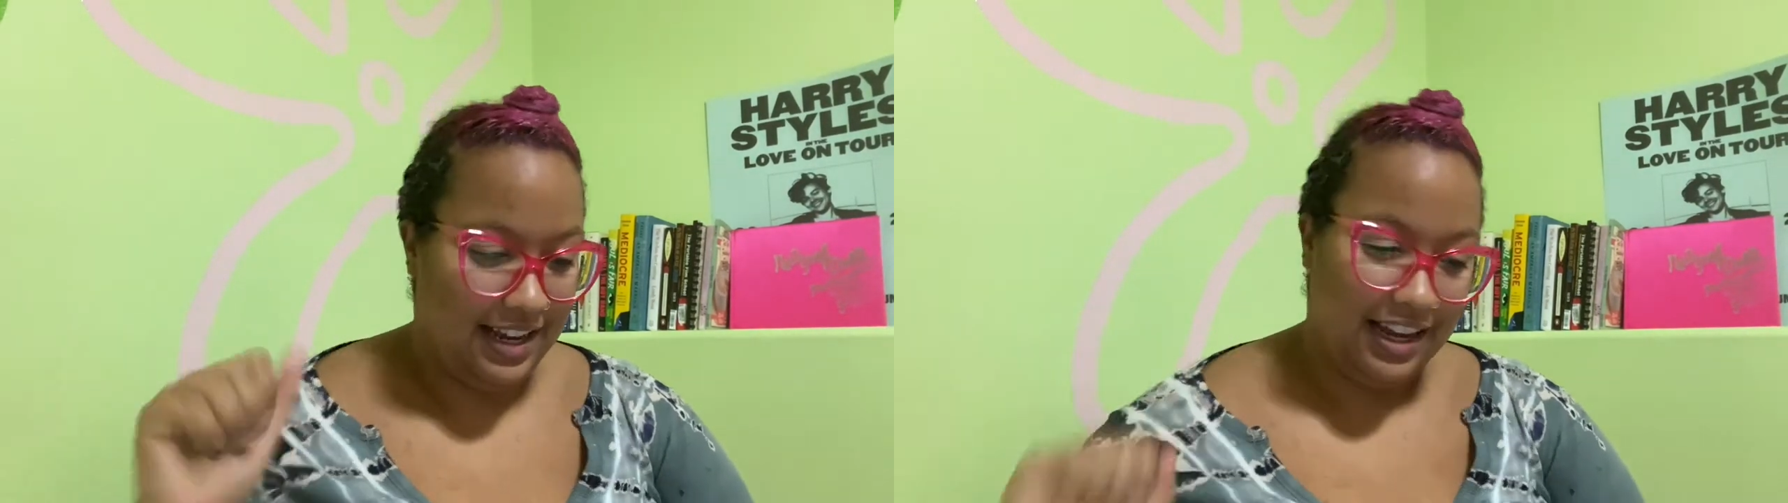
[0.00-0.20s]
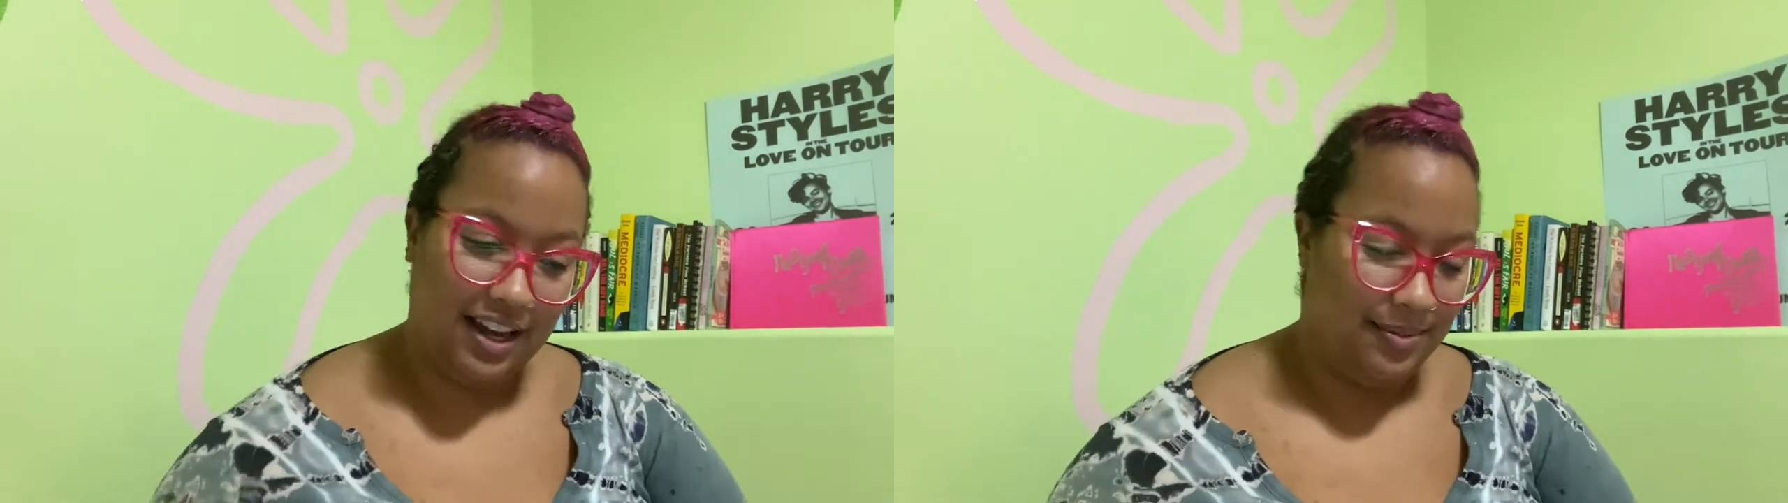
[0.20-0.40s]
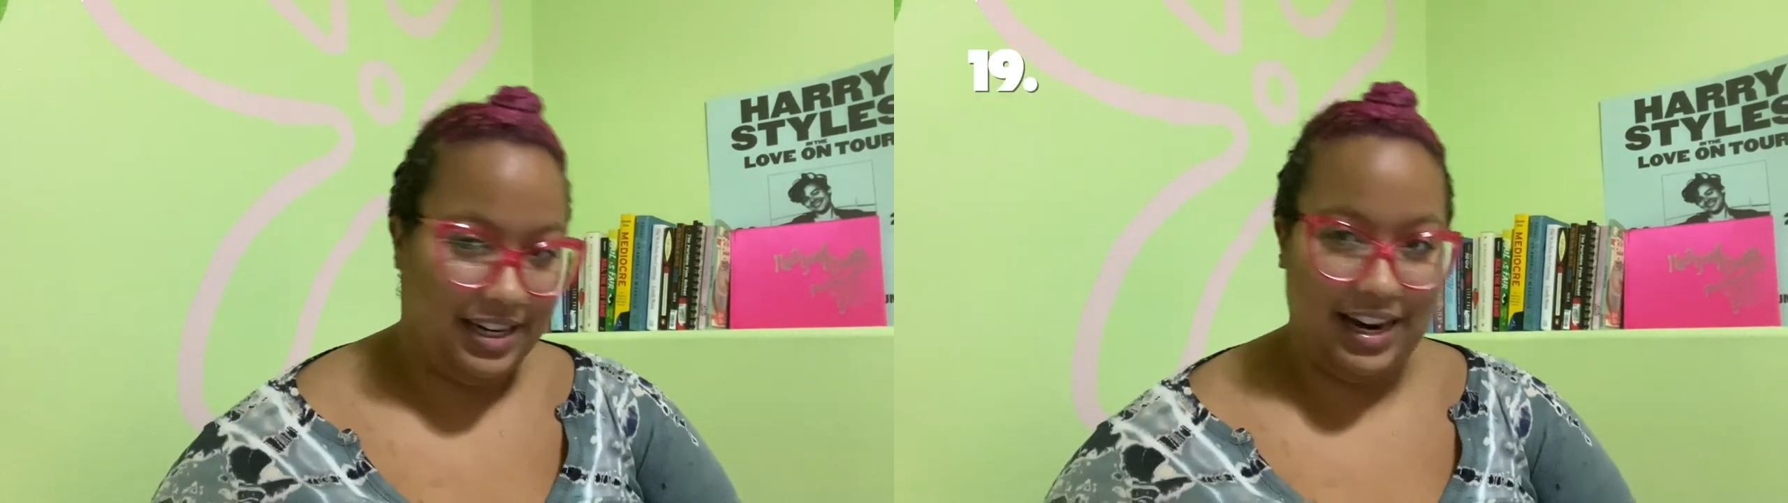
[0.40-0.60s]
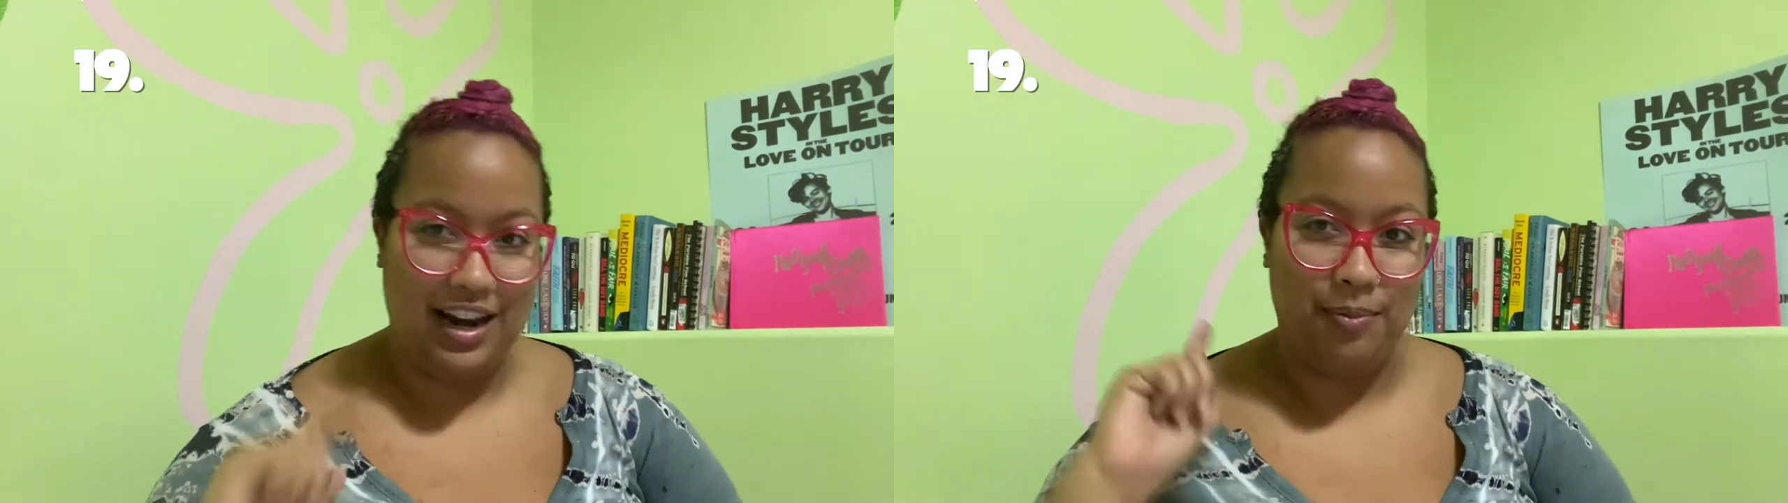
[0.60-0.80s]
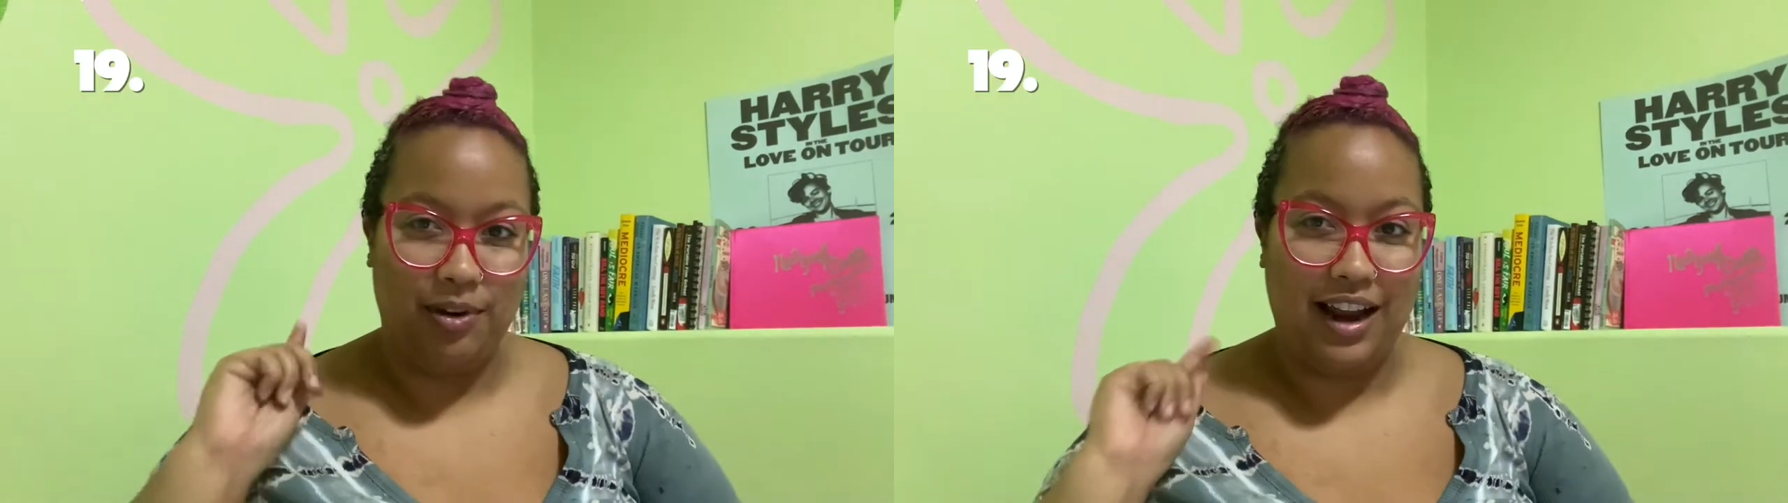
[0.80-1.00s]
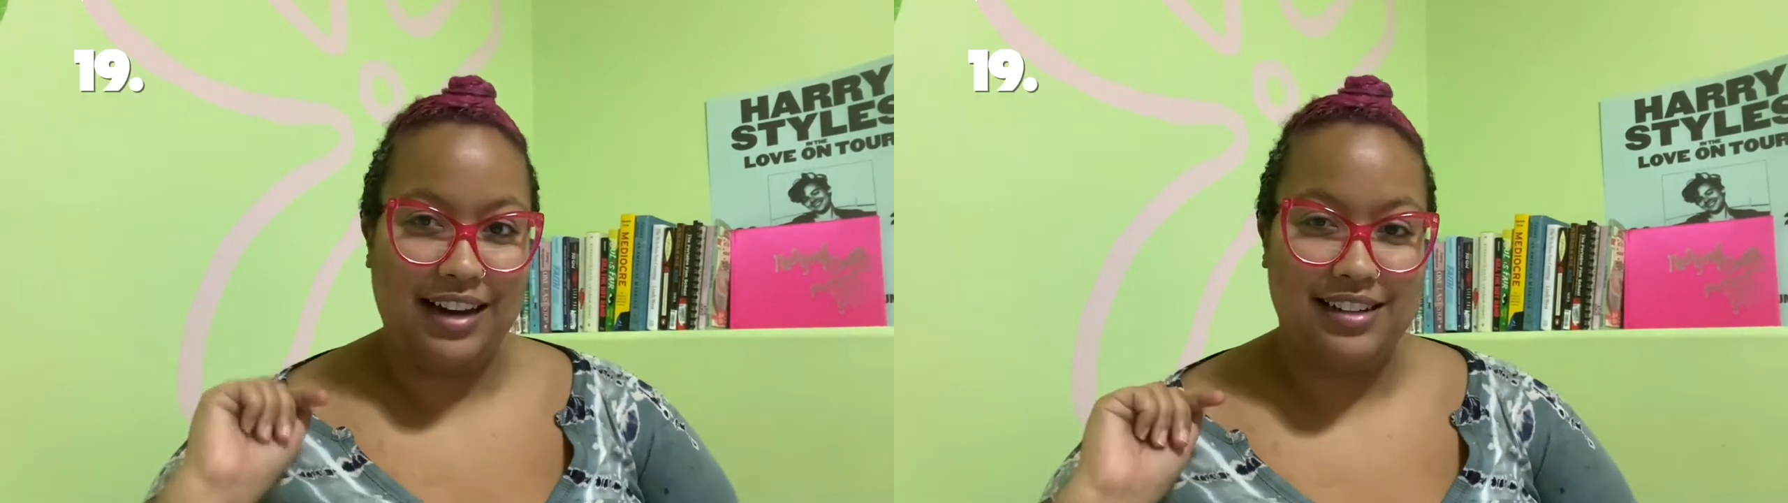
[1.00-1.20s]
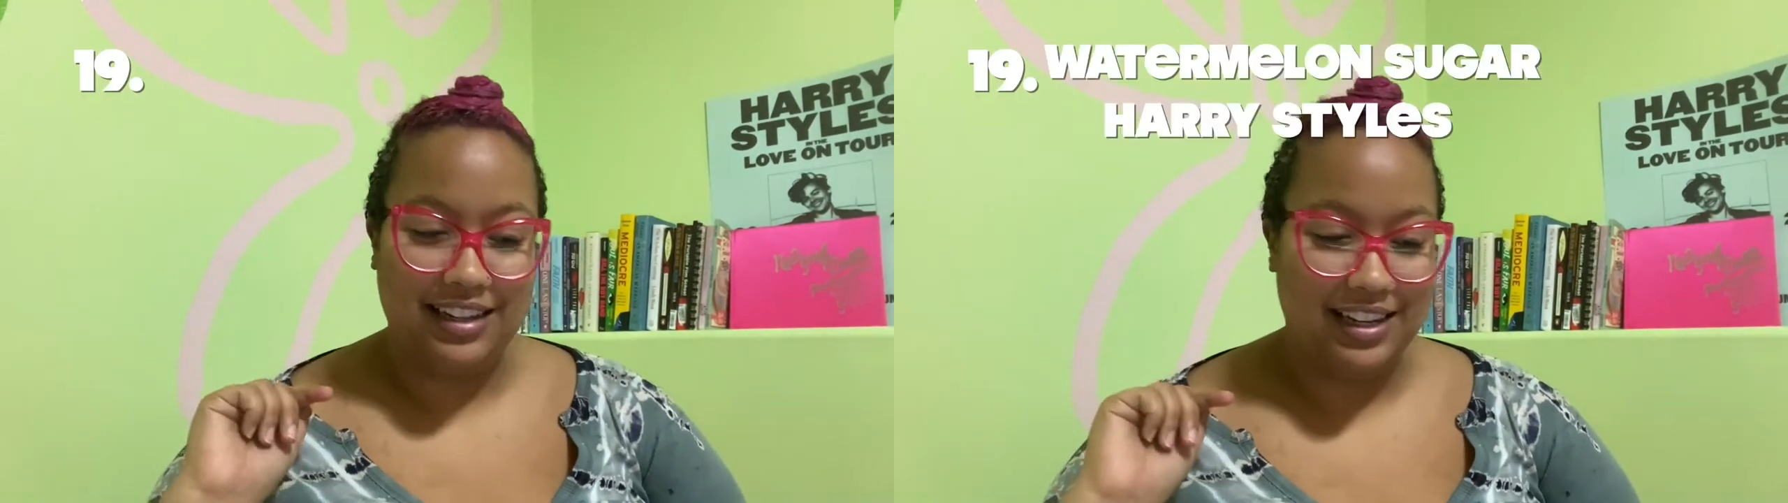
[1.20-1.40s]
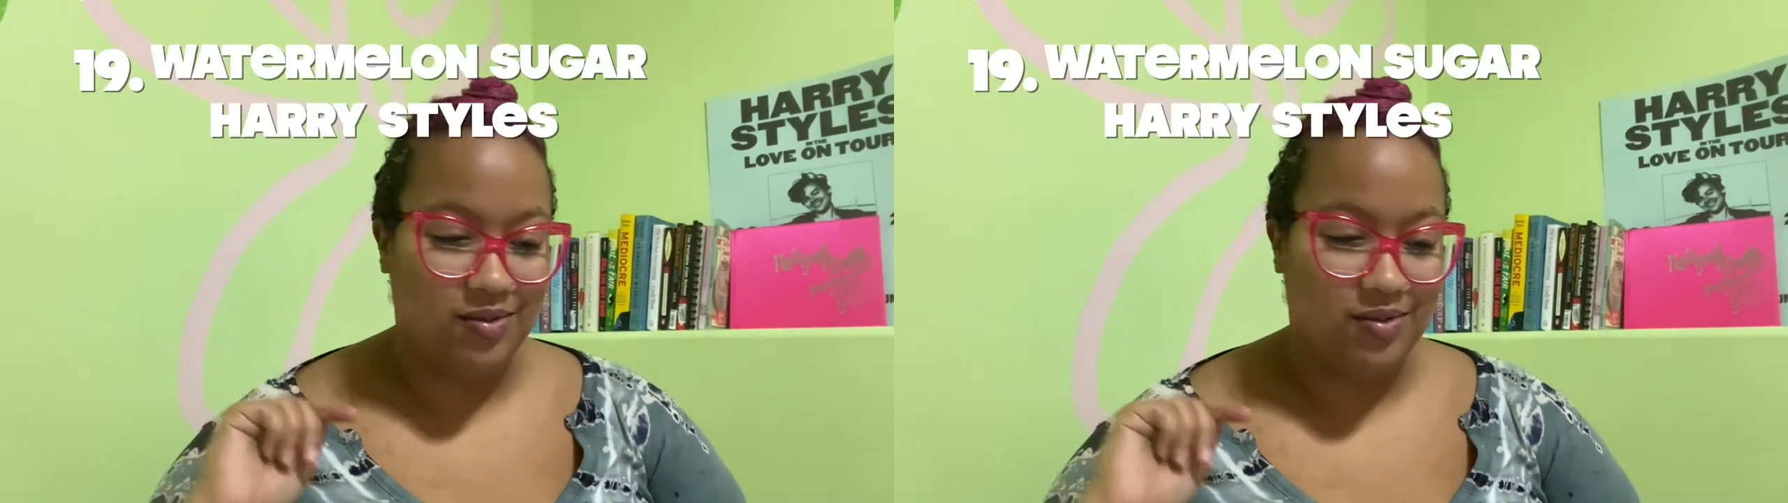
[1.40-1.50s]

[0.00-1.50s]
Coming in at number 19,